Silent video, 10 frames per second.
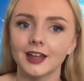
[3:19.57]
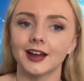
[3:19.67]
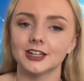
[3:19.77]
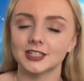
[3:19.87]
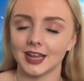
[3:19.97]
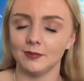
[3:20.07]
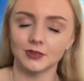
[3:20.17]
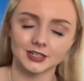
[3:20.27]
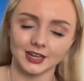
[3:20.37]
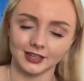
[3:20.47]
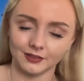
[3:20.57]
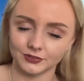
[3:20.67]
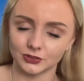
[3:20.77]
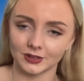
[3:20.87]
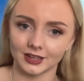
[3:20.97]
i just came because i love
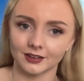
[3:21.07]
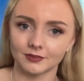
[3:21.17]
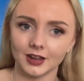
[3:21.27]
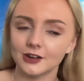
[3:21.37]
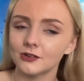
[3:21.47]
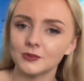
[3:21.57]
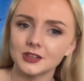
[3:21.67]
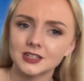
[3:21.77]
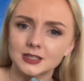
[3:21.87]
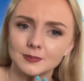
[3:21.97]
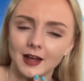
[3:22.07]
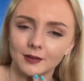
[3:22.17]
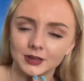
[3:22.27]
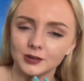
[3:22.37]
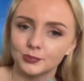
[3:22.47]
doing it i don't know what this is about
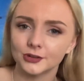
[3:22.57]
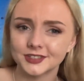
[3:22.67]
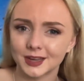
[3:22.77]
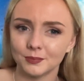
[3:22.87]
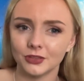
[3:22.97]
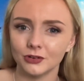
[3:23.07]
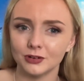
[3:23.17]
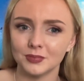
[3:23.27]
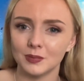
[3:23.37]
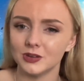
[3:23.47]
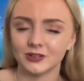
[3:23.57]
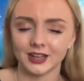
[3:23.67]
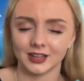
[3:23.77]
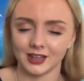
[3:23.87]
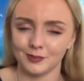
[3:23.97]
i'm getting books come through maybe you're
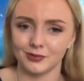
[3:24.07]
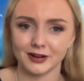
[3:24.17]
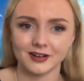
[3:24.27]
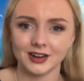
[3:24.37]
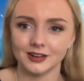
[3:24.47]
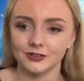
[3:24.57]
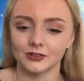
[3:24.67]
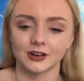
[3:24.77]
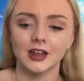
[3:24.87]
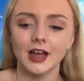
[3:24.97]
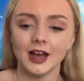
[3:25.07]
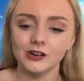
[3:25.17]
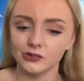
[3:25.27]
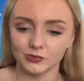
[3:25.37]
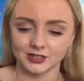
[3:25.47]
like a librarian or i don't
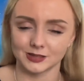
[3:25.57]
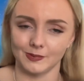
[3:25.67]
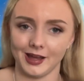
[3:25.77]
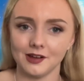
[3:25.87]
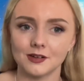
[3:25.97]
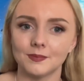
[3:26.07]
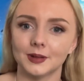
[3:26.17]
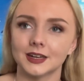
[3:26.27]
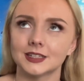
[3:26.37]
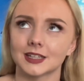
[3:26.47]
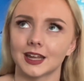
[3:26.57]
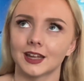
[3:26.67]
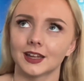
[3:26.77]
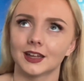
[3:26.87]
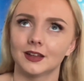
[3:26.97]
know what it's about but it's
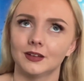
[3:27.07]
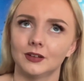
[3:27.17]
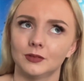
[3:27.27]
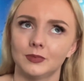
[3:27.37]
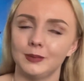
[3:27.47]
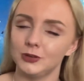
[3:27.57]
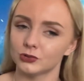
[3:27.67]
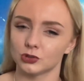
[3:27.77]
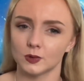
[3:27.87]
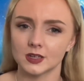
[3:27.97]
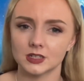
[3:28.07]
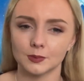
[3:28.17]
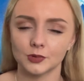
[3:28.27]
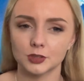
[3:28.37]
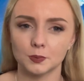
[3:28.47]
like maybe you're doing
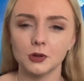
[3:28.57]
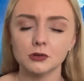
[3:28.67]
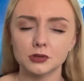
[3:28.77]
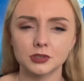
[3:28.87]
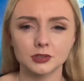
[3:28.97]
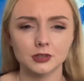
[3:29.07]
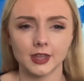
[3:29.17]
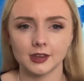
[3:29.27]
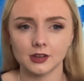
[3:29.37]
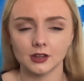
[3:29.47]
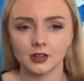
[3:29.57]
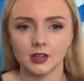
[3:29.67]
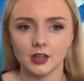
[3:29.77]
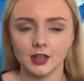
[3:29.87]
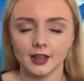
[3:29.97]
someone's books like
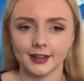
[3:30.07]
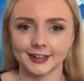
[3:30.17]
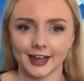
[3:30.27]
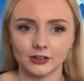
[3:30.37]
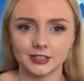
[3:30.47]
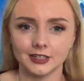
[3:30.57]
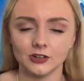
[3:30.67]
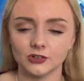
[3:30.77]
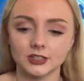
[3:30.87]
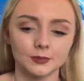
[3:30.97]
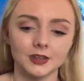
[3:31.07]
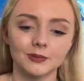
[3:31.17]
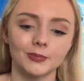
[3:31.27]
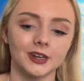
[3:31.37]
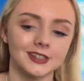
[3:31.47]
accountant or something
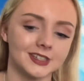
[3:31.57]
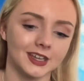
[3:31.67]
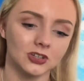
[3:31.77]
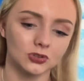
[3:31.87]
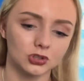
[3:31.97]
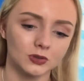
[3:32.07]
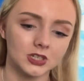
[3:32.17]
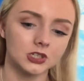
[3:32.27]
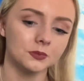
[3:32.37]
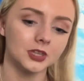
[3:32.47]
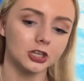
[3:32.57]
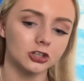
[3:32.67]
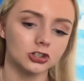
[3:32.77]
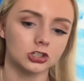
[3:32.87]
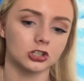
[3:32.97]
but it's like you're doing something
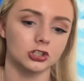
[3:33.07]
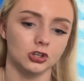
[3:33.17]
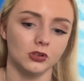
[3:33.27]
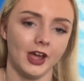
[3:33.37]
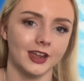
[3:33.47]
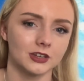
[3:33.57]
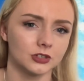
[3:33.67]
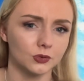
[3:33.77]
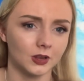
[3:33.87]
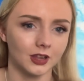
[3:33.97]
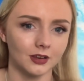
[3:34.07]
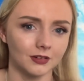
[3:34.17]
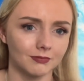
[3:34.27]
just because you like doing it